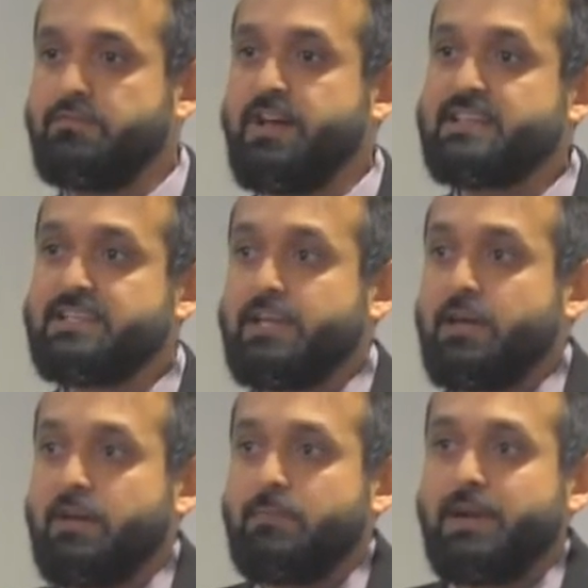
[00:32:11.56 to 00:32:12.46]
Fastly
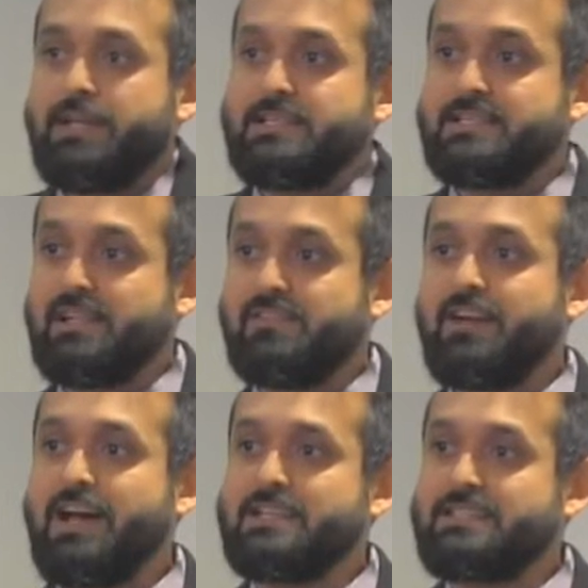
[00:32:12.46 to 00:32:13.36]
by itself
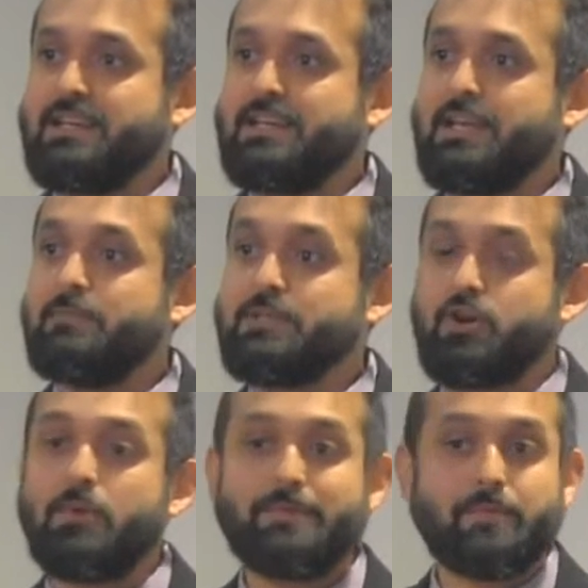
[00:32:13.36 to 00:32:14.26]
has an image
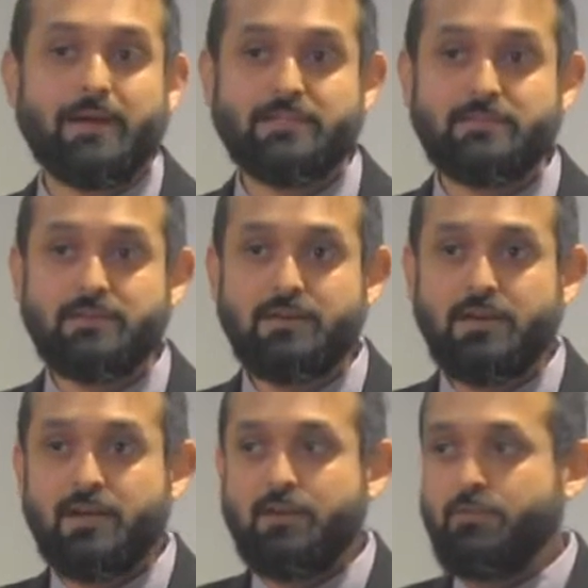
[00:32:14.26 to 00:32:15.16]
optimizer,
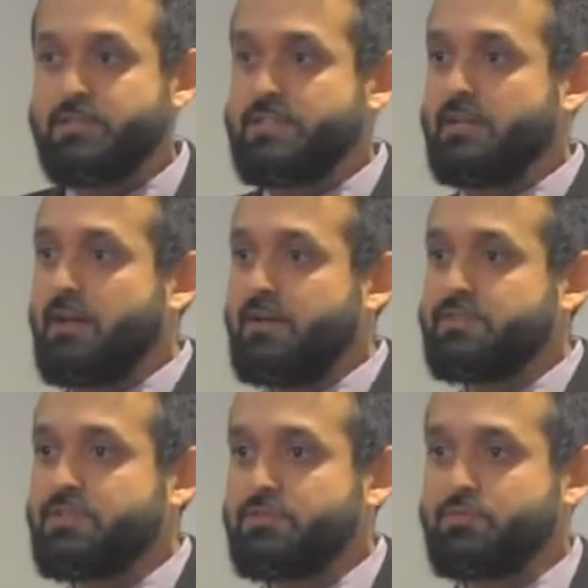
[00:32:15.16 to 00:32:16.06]
which
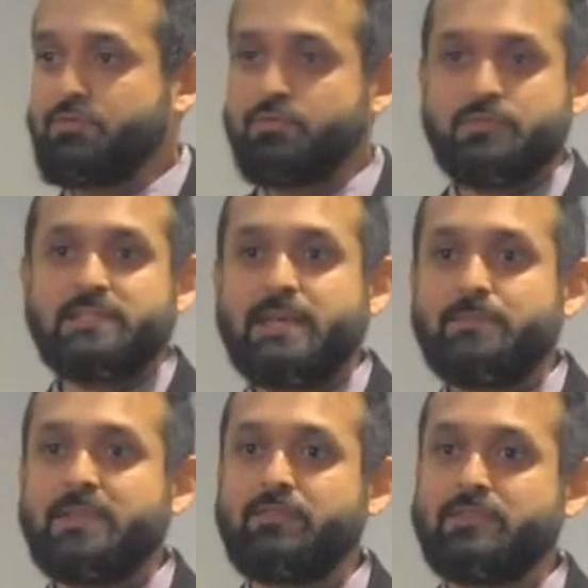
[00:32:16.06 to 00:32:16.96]
allows you to do the
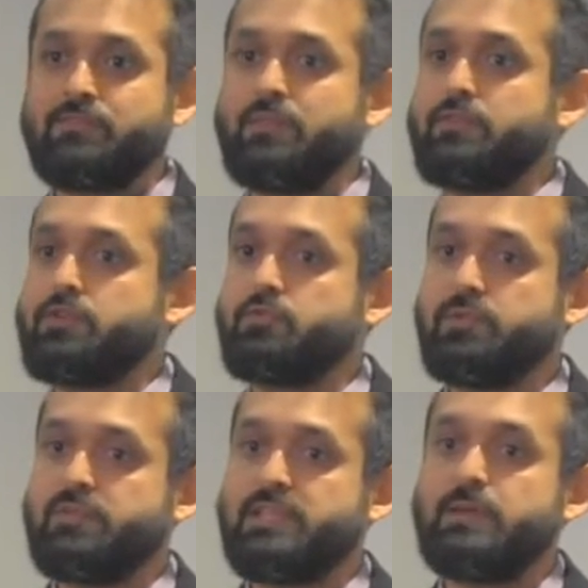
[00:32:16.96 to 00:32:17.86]
same thing which we were
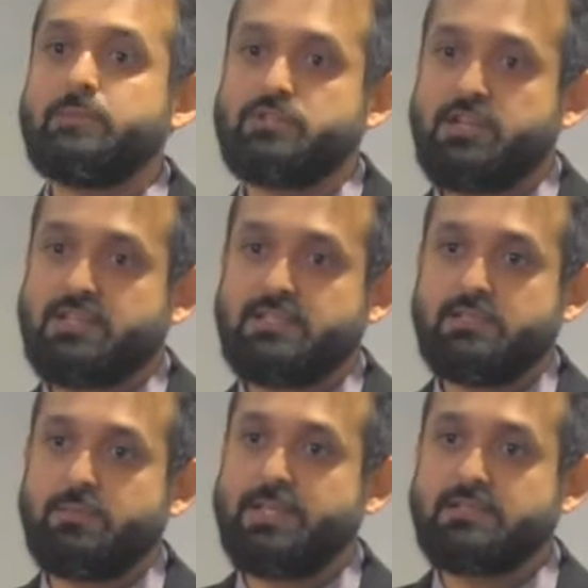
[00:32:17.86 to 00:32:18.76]
doing with ImageX.
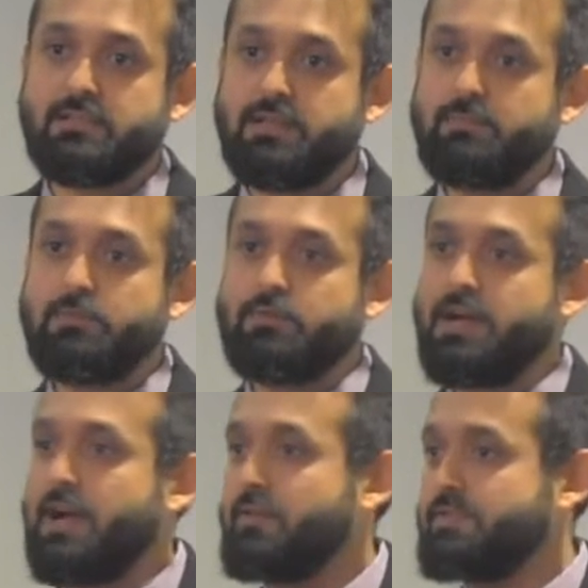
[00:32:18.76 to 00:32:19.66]
So basically upload a
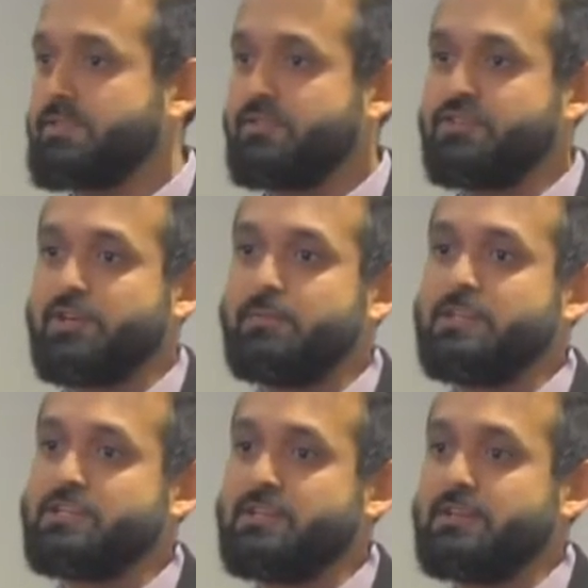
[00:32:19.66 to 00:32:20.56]
high resolution
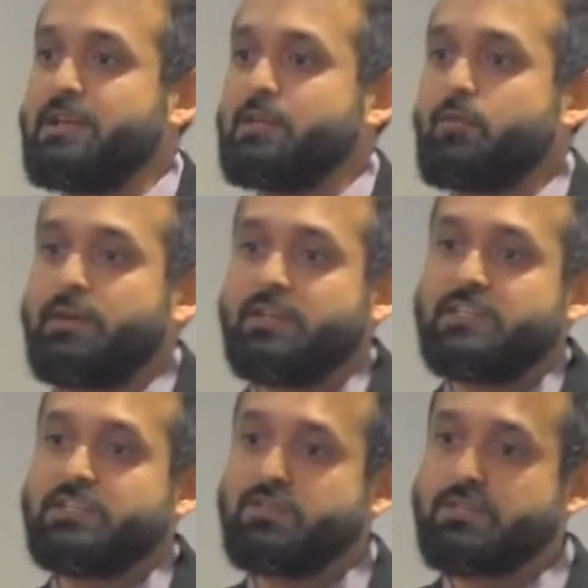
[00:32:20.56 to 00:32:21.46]
image and query
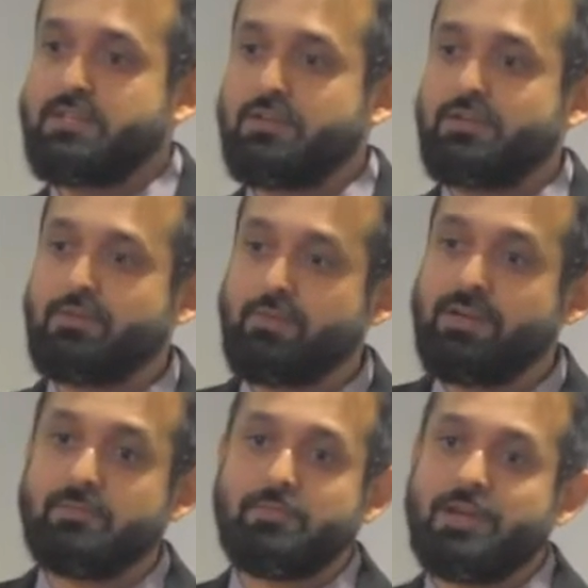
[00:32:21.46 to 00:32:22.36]
it using your
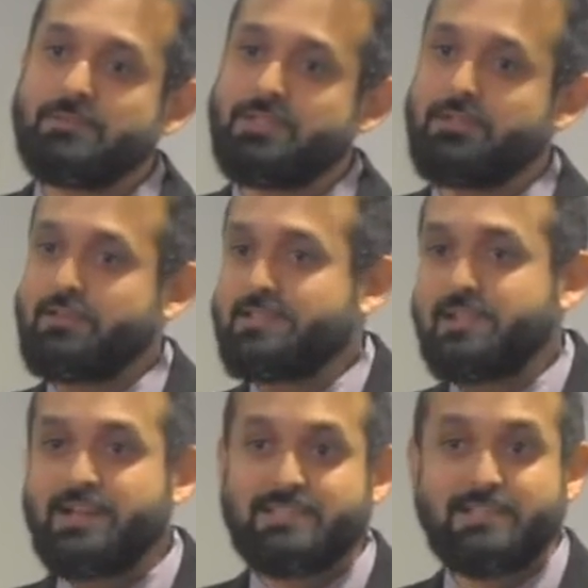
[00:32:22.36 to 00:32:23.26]
query params, and you can
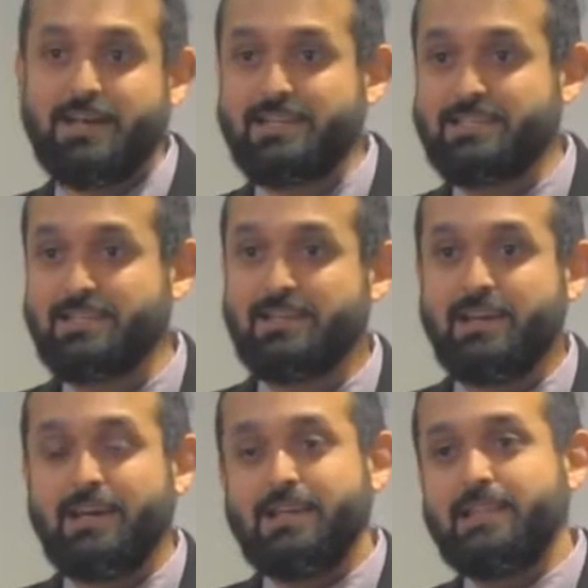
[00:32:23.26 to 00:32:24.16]
slice and dice it.
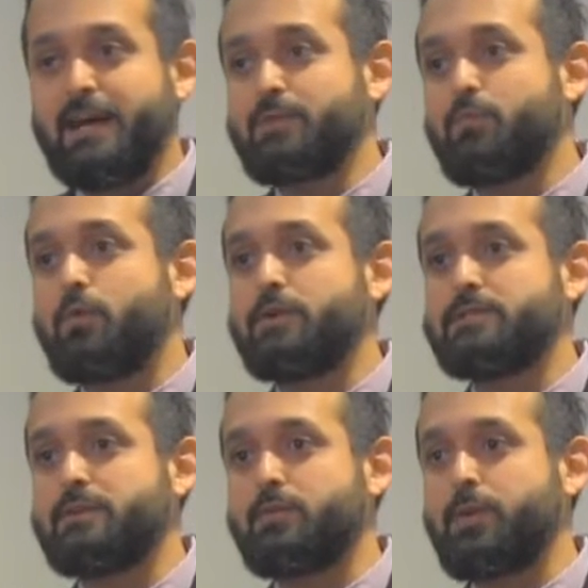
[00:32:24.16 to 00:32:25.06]
That
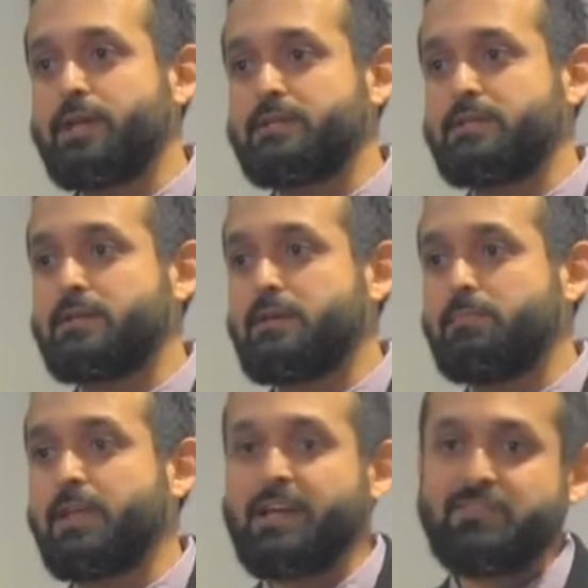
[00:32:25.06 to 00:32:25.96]
was a great
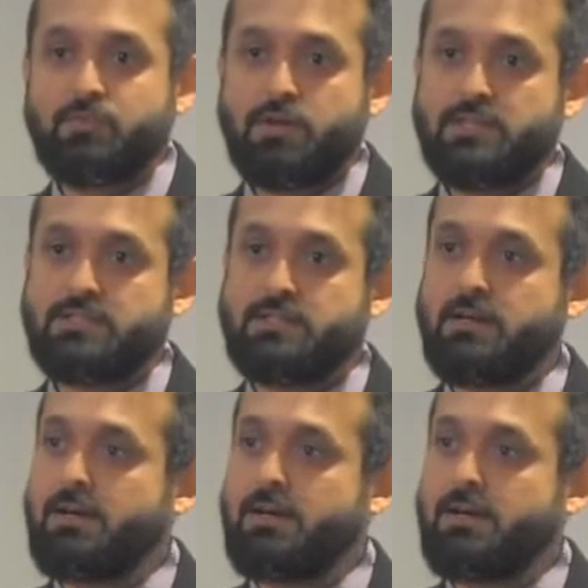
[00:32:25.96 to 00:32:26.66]
plugin for us.